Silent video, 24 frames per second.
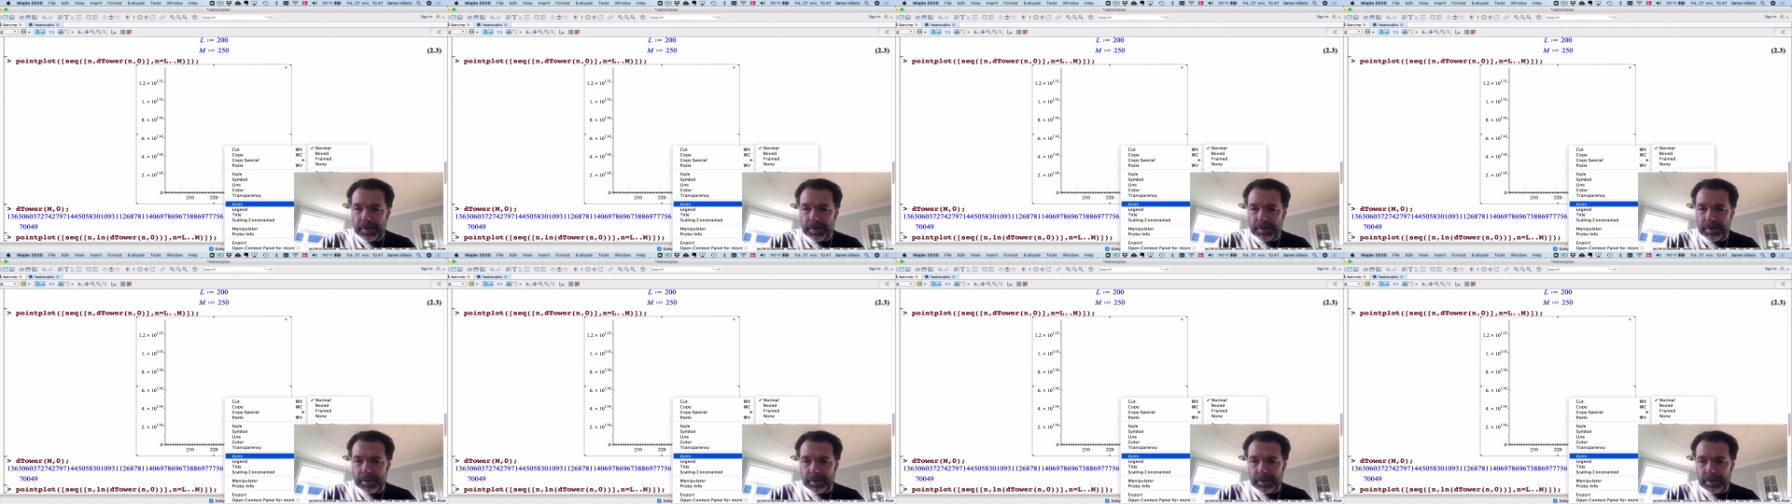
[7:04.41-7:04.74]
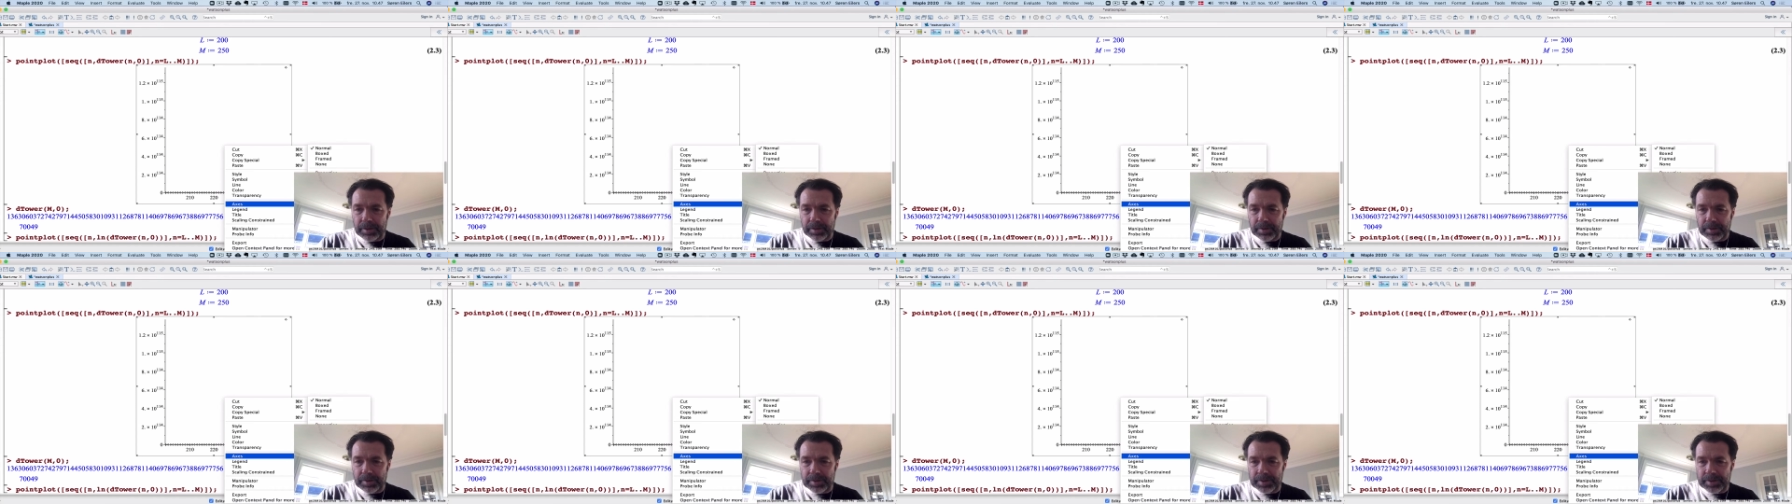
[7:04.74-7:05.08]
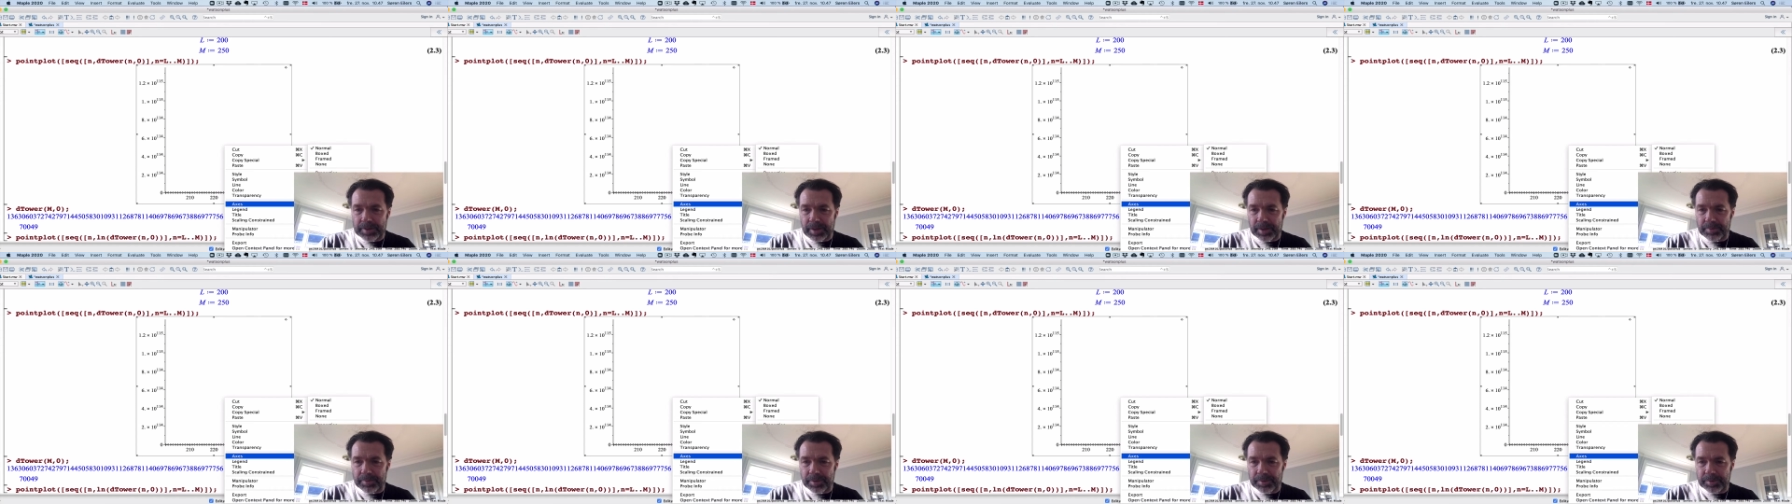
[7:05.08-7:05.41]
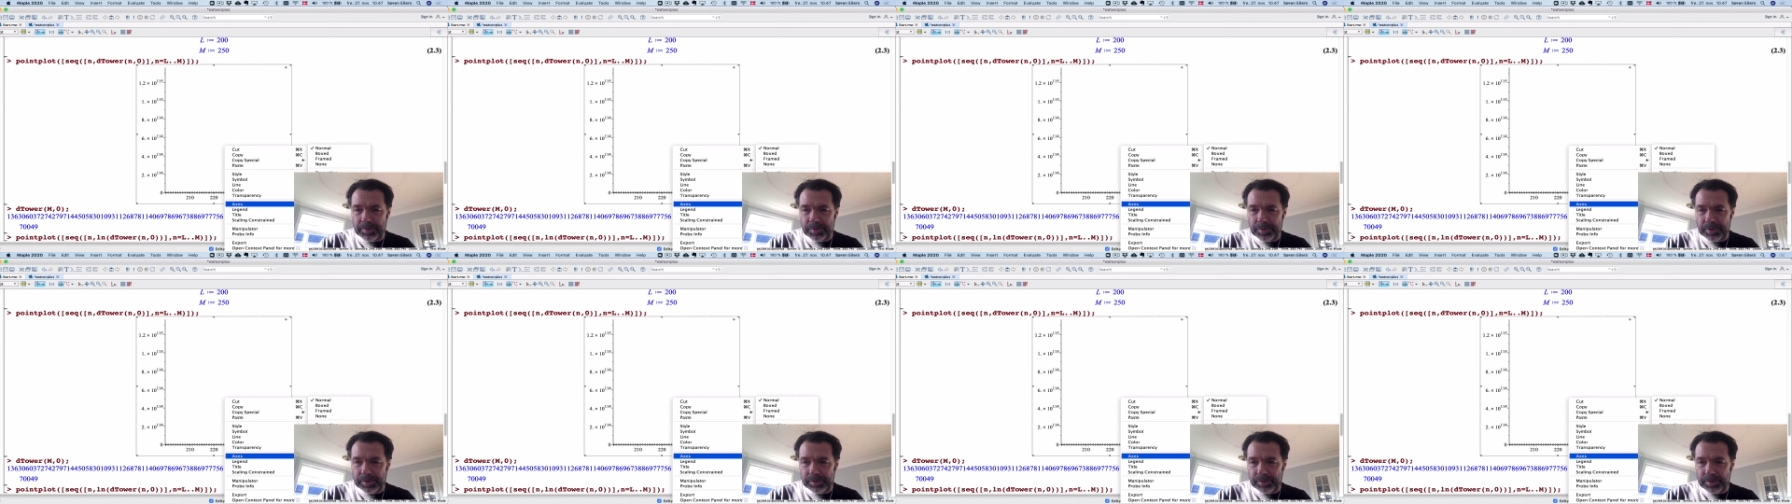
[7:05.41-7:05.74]
Uh, this time
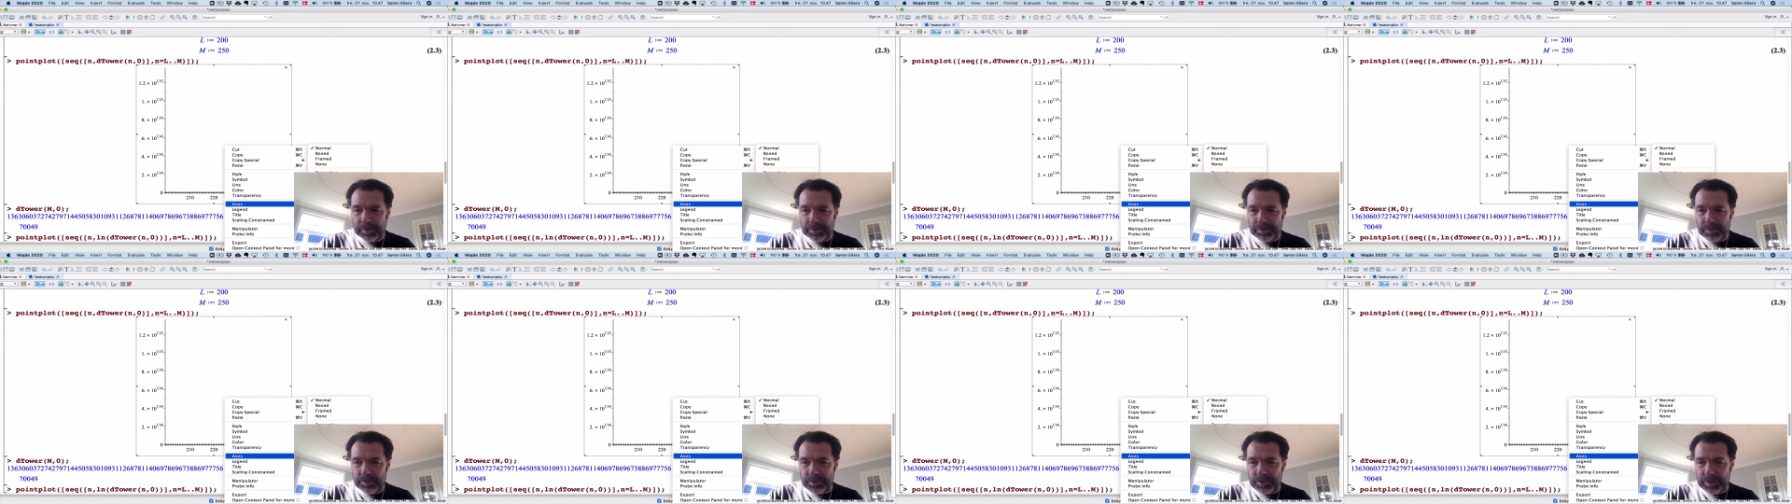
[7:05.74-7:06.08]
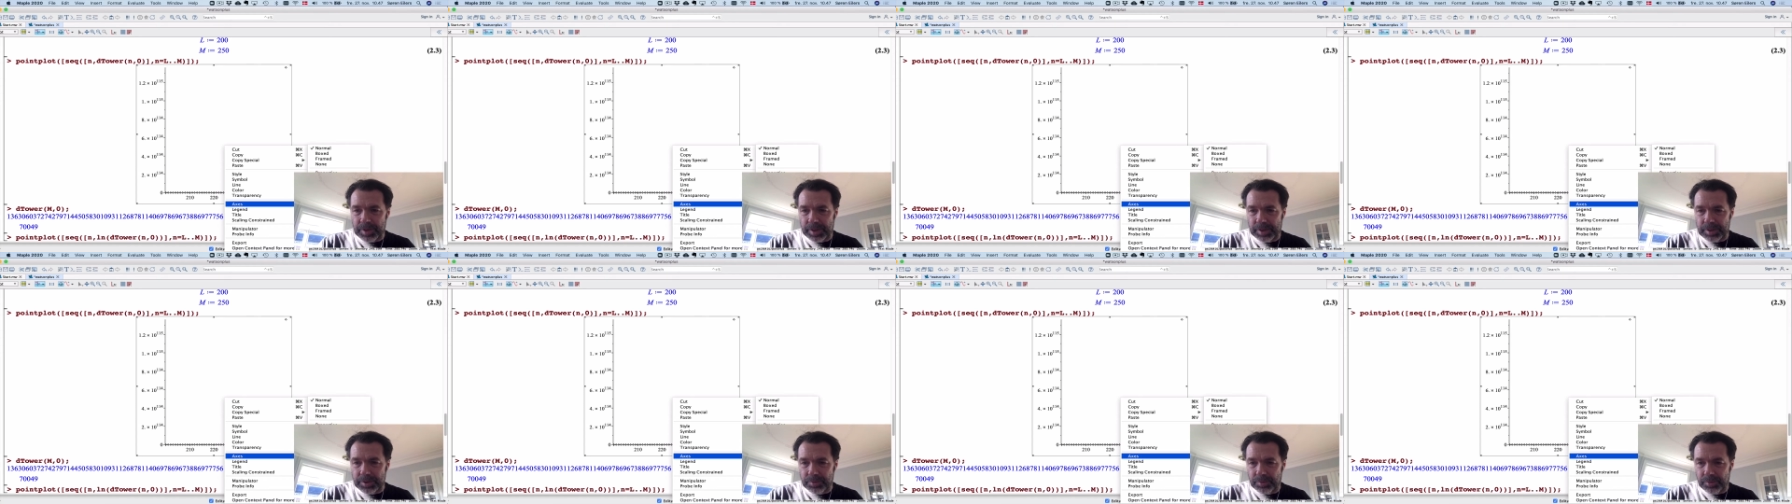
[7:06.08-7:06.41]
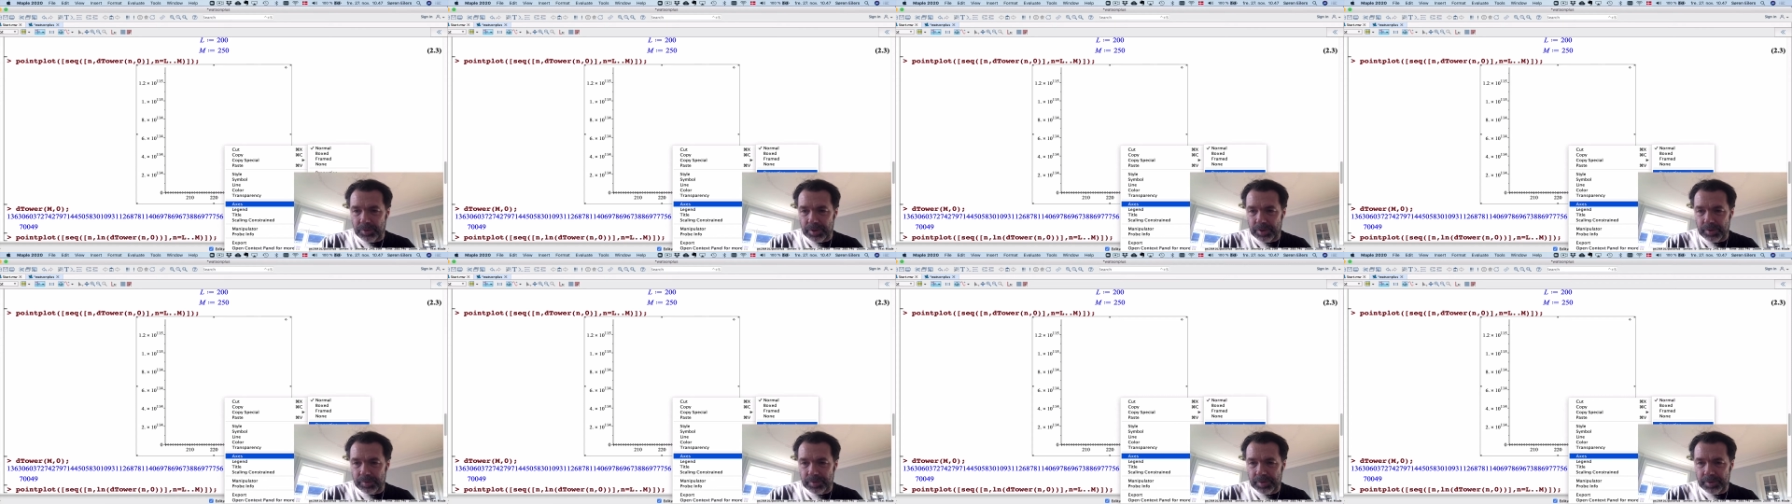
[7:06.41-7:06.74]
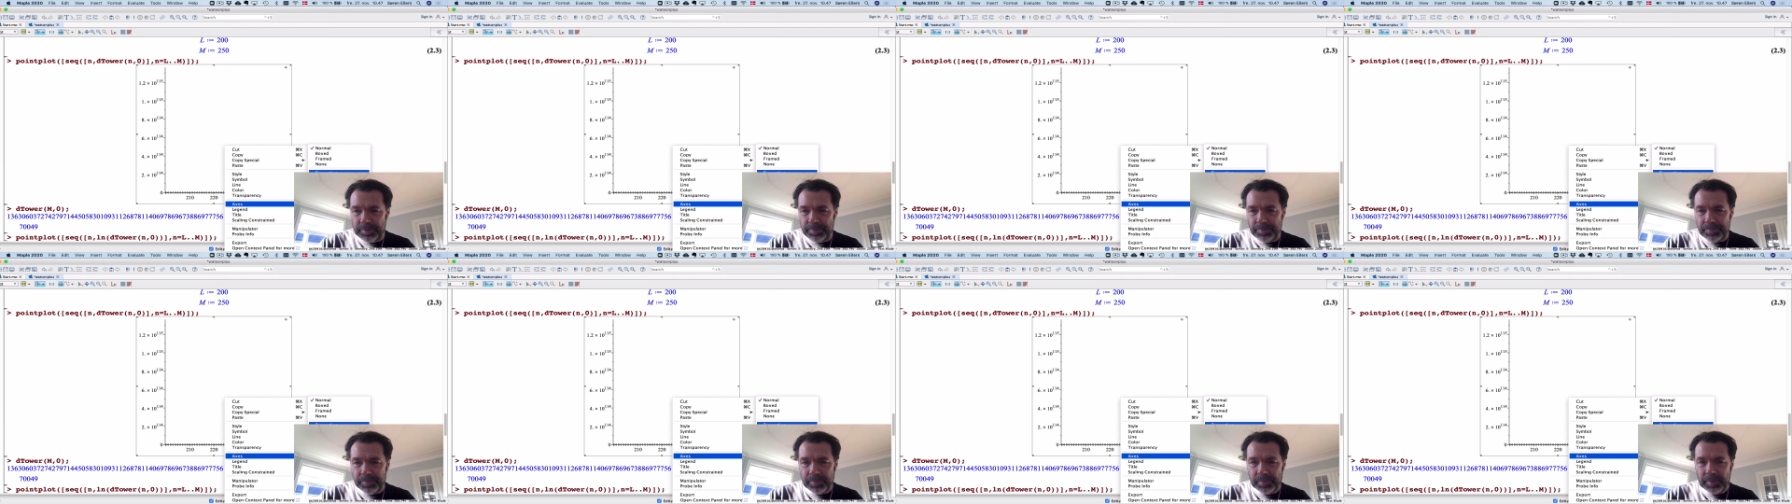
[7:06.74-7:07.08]
I'm only going to change one of
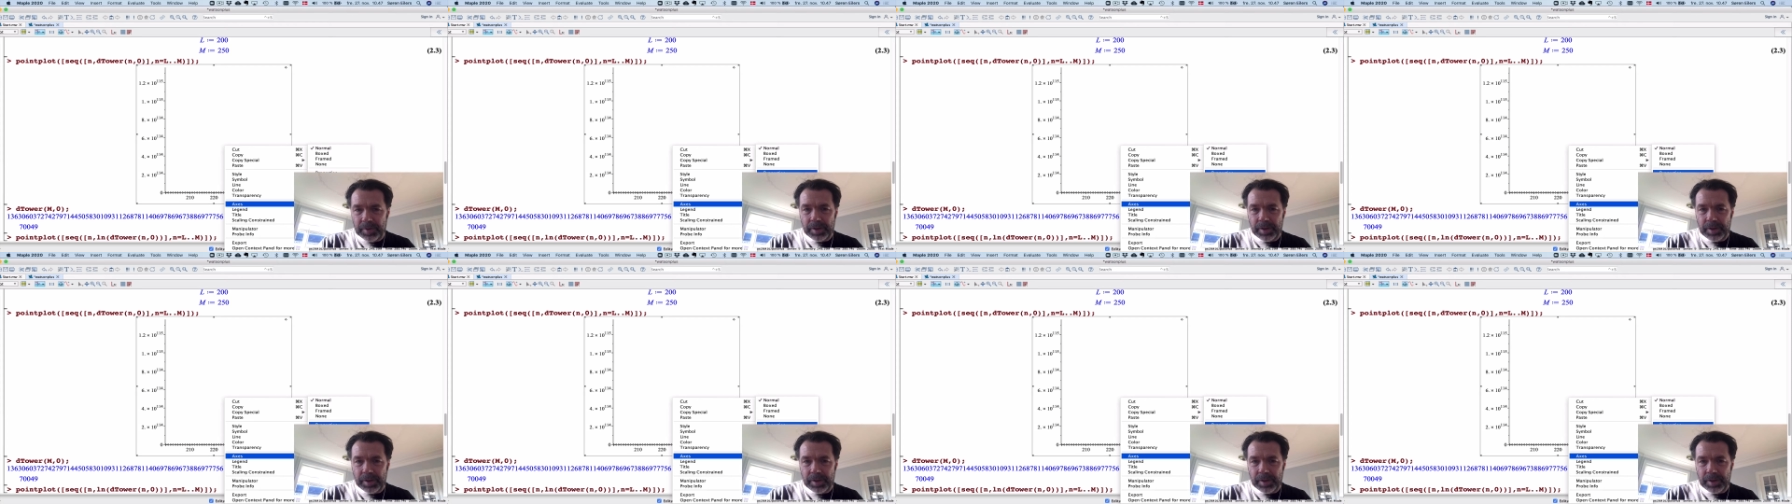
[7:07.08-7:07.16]
them